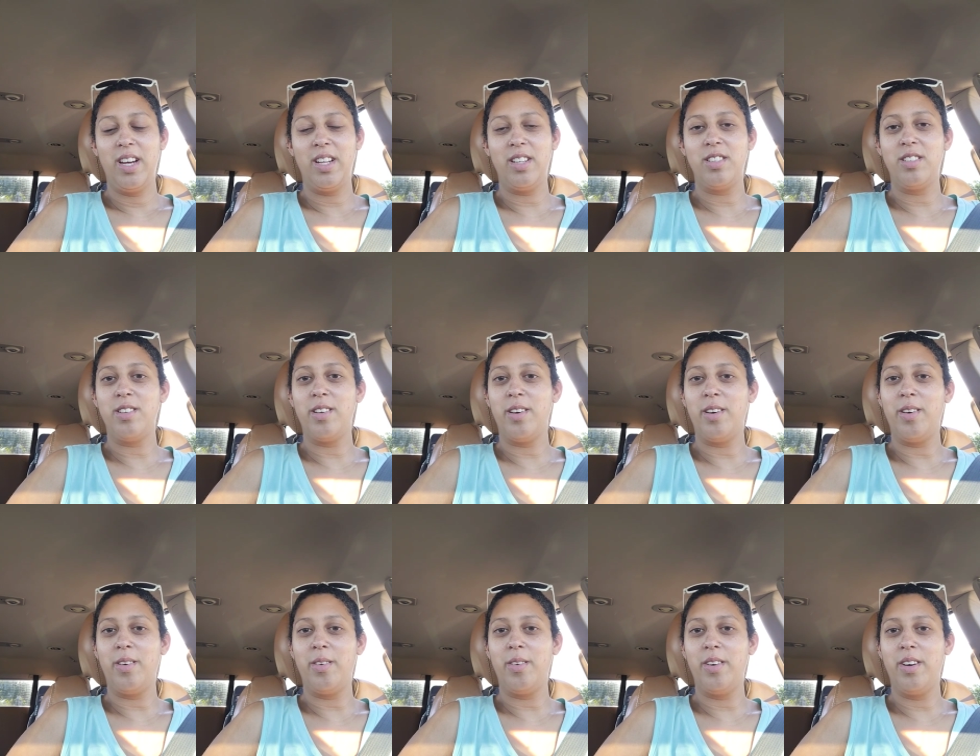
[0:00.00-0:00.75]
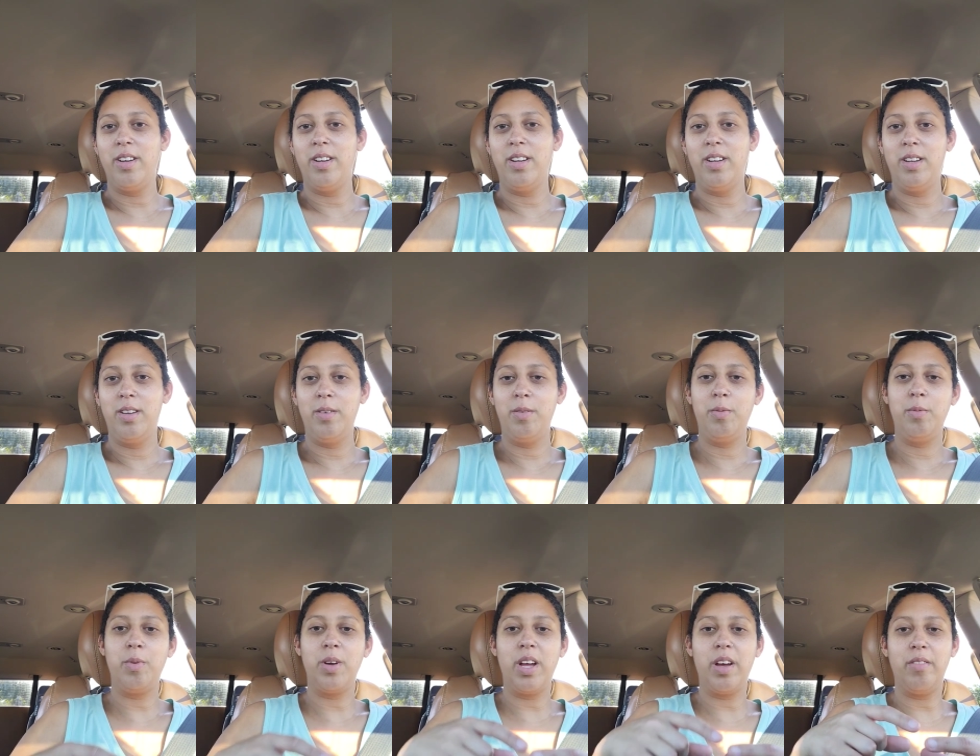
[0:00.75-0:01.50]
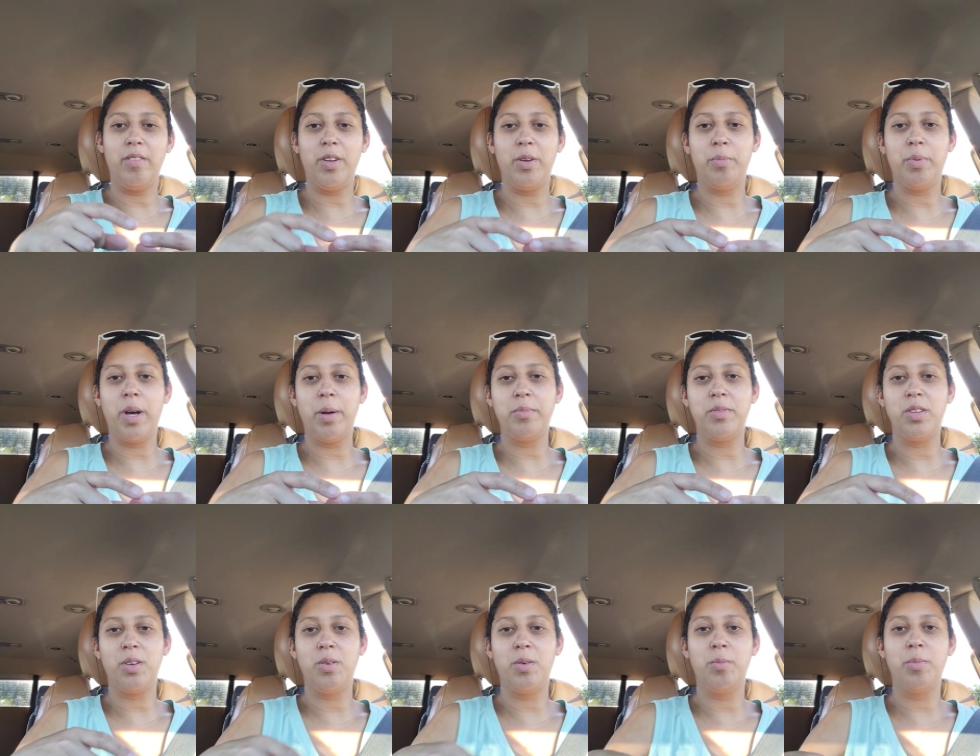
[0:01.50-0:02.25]
and so we have little
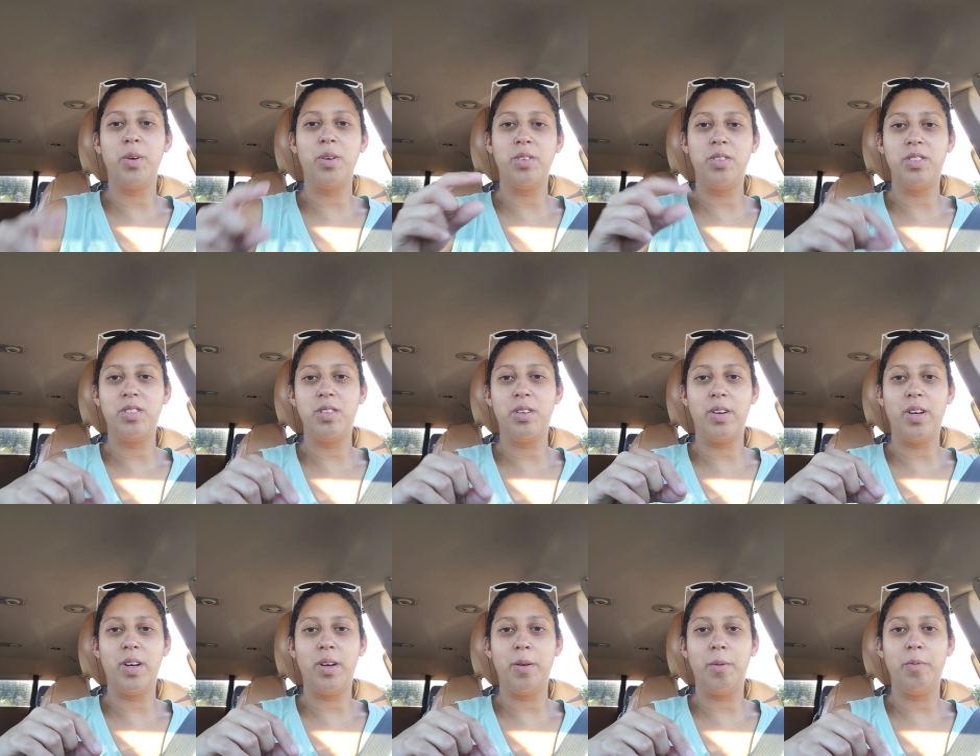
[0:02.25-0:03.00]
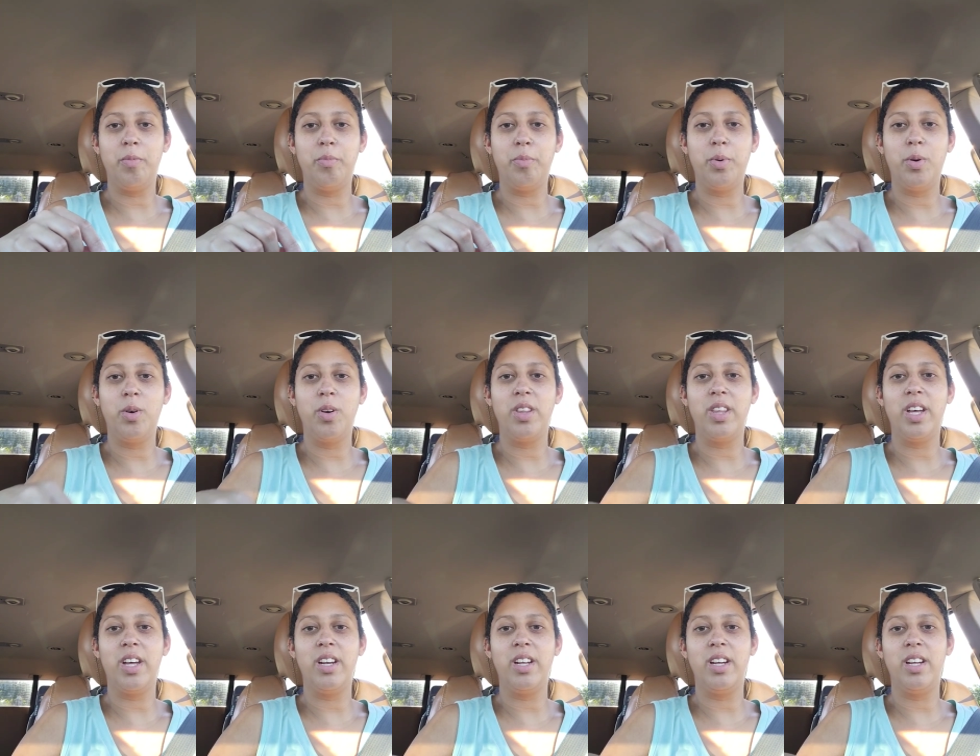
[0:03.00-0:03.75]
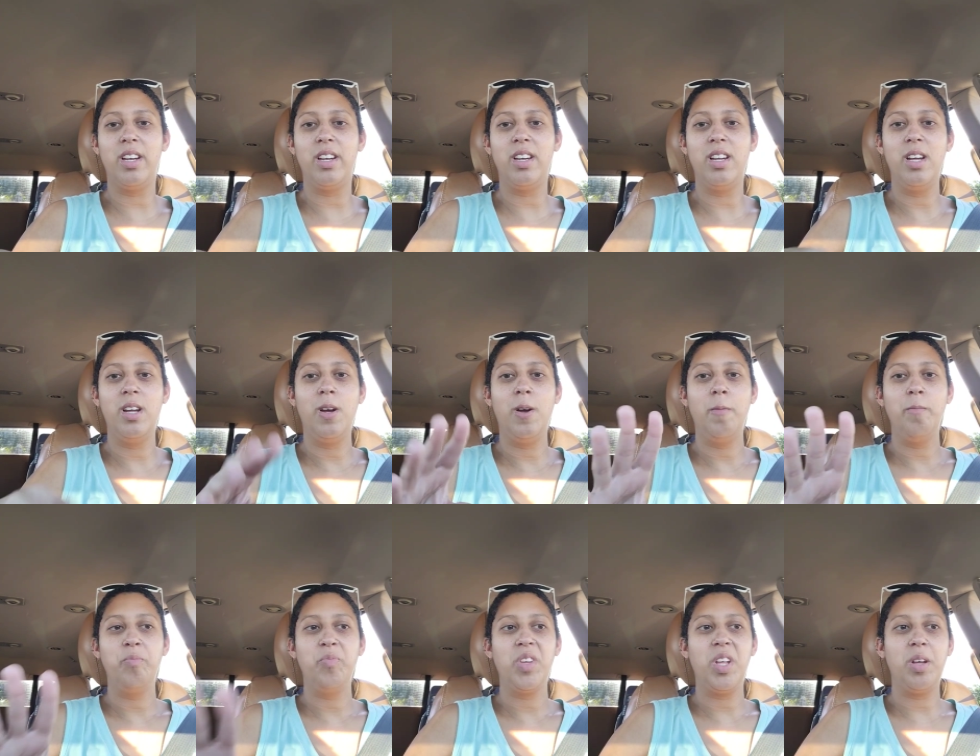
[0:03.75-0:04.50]
popsicle molds, so I'll pour that in
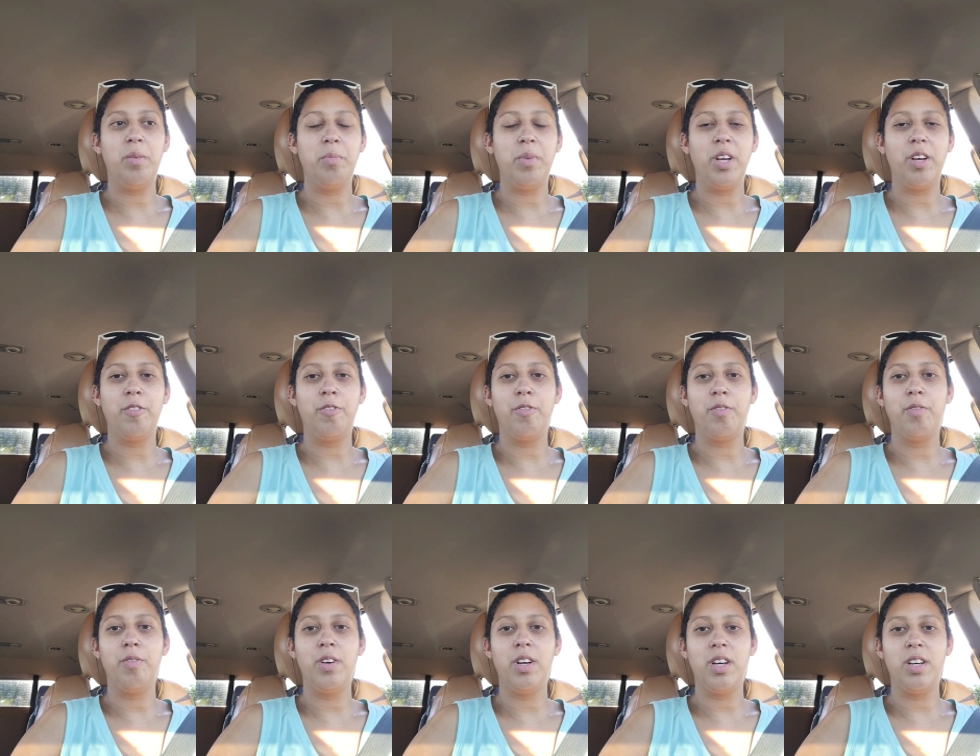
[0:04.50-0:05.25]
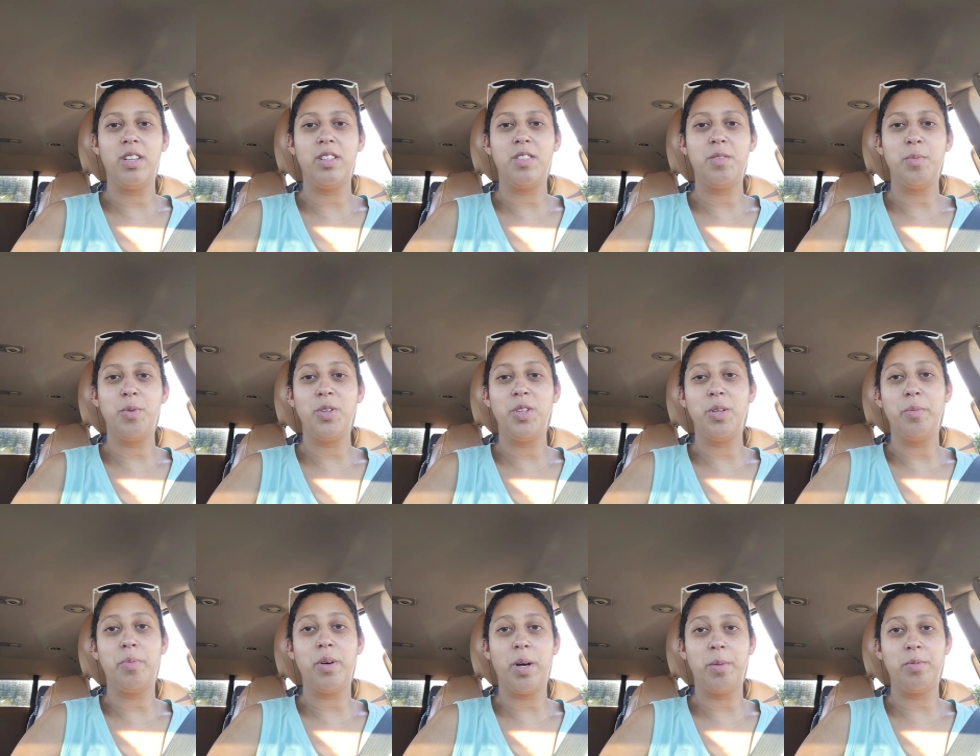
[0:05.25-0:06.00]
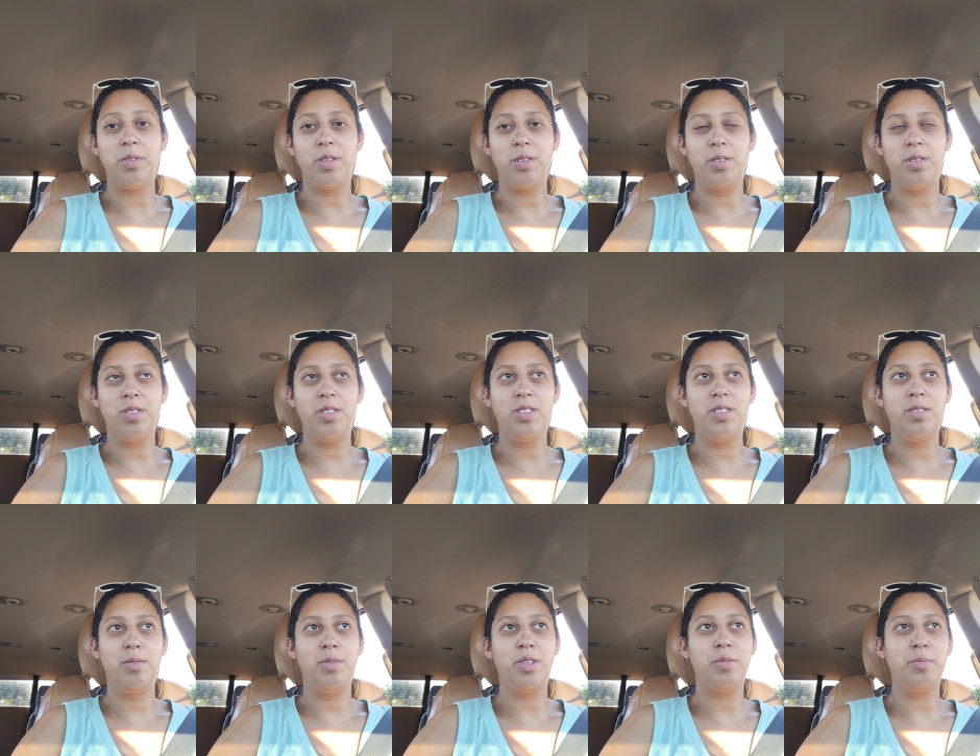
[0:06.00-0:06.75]
and make uh, smoothie
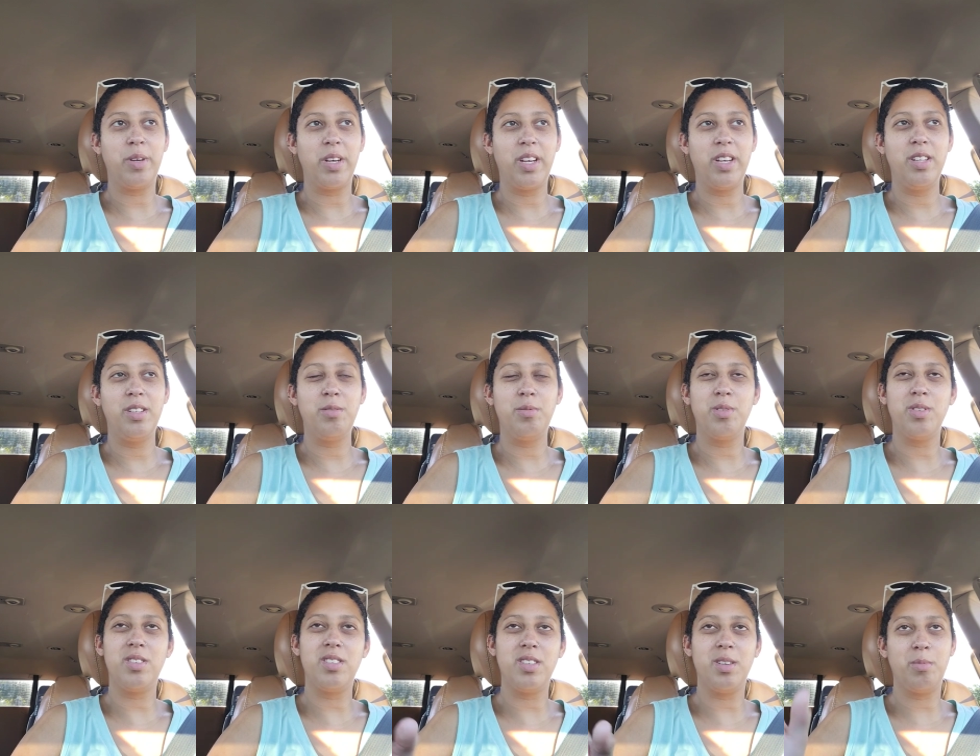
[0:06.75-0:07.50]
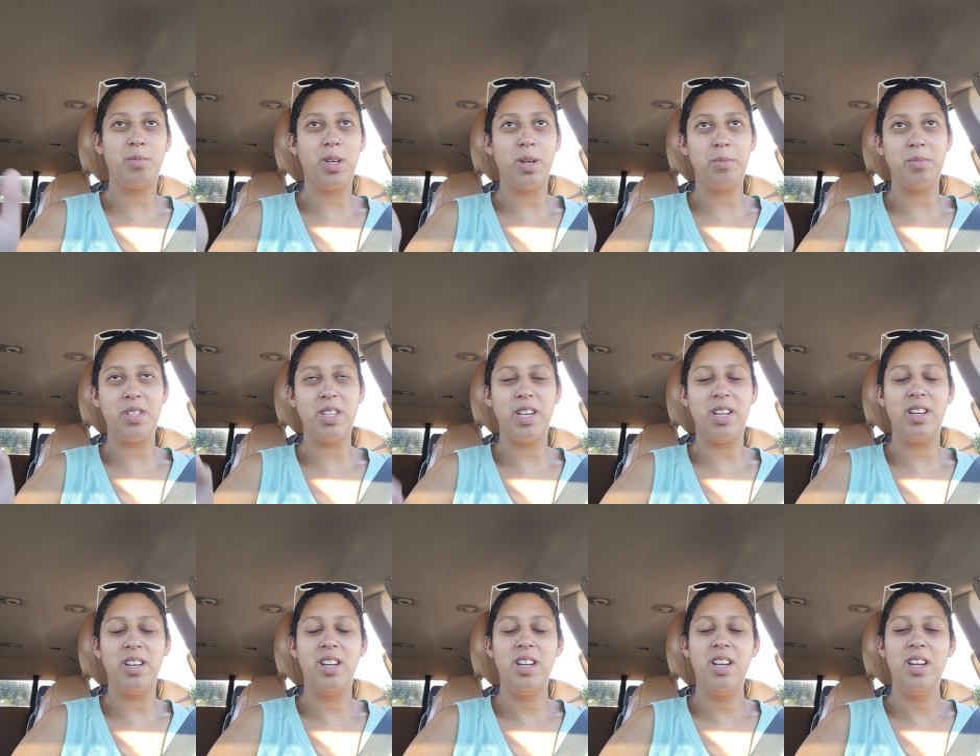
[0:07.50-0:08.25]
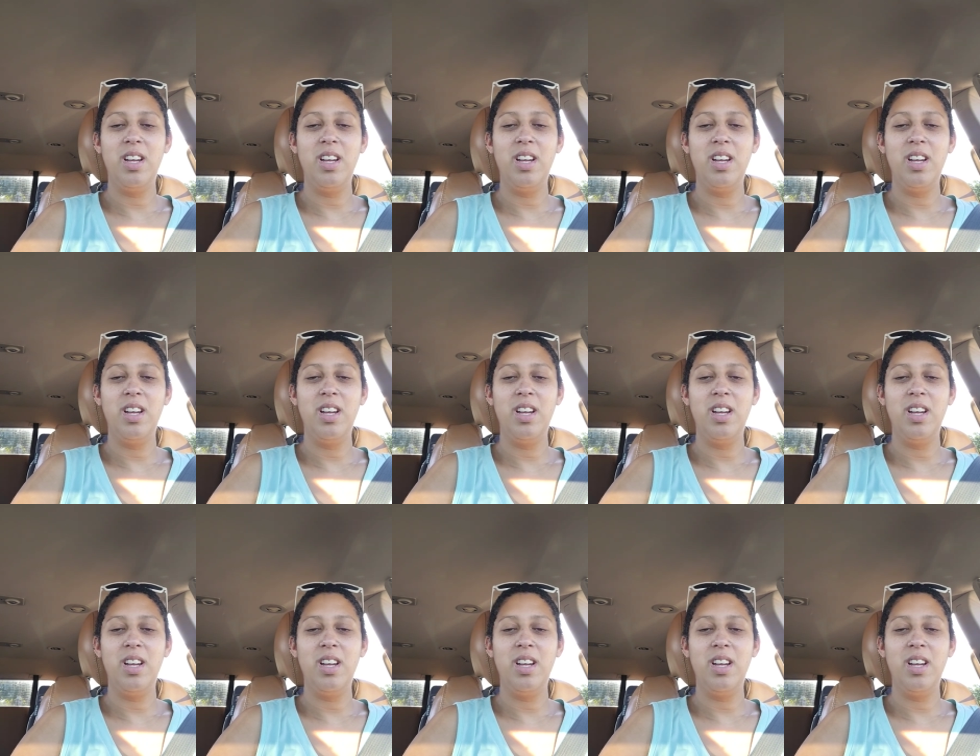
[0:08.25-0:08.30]
popsicles, which my kids will sometimes eat,